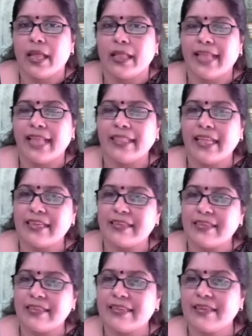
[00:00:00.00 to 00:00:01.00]
Then there is
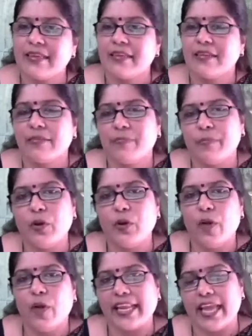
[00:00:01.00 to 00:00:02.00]
this blue
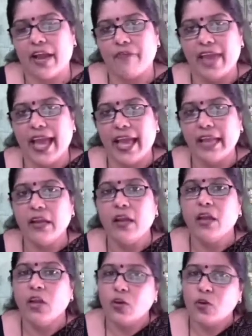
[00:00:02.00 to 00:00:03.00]
area where
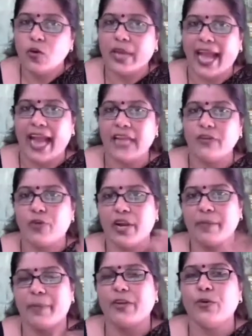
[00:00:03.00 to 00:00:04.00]
you can do it,
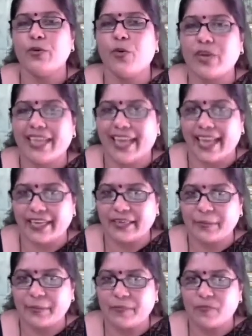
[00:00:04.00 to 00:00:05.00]
but you don't like it.
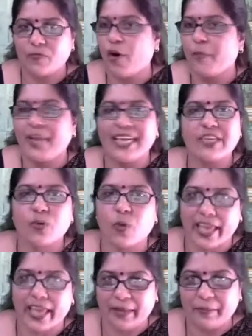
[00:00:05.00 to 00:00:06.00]
For me, it's
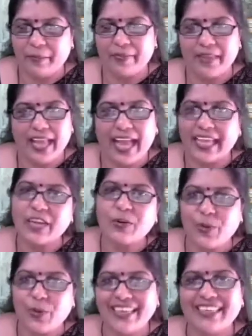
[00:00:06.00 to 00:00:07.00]
cooking. I can
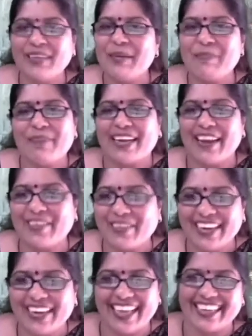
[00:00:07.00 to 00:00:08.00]
do it, but I don't
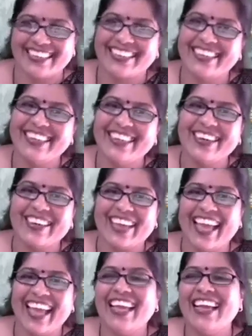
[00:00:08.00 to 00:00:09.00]
like it.
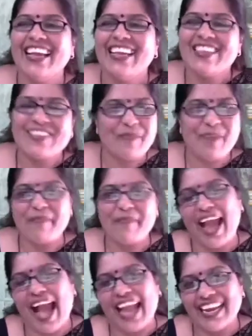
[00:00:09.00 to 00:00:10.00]
Okay. so maybe
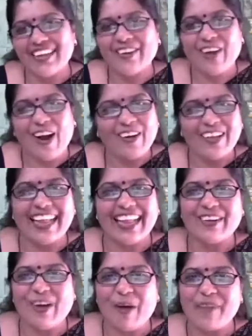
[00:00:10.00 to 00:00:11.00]
I can talk on that
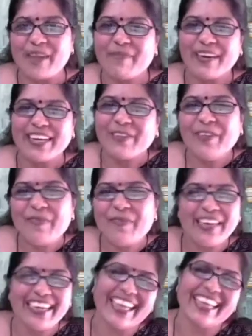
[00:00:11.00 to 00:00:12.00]
topic, but it won't be
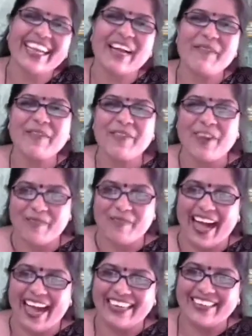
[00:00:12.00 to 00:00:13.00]
really coming from
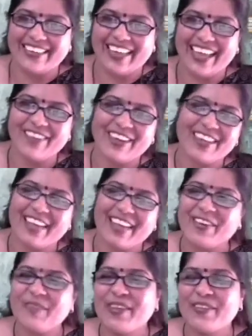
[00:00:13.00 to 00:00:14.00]
heart, okay, because I
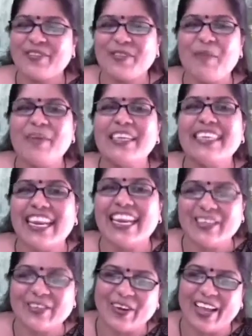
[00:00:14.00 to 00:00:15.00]
won't be so much
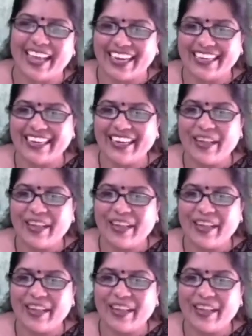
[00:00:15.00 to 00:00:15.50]
enjoying it.